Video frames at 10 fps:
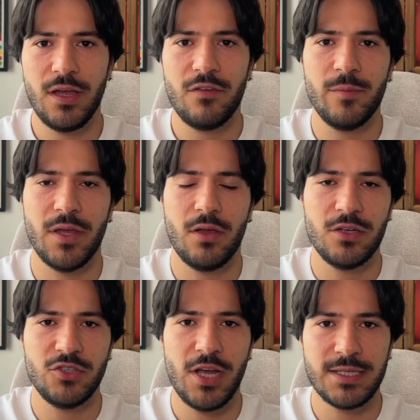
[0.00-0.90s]
Winning government
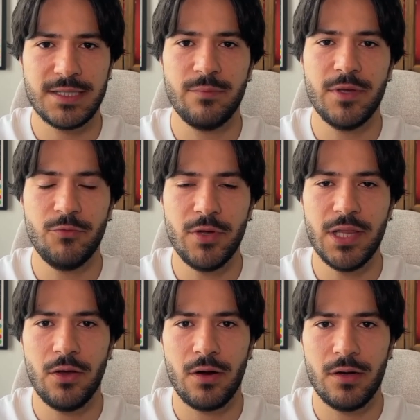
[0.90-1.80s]
contracts can be
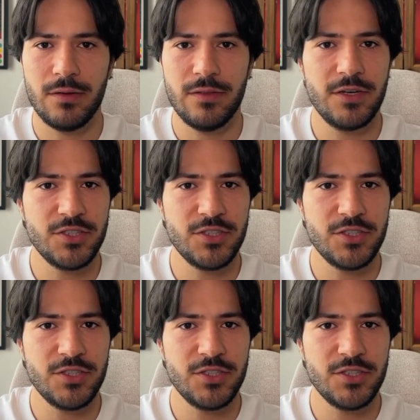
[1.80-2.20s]
really hard.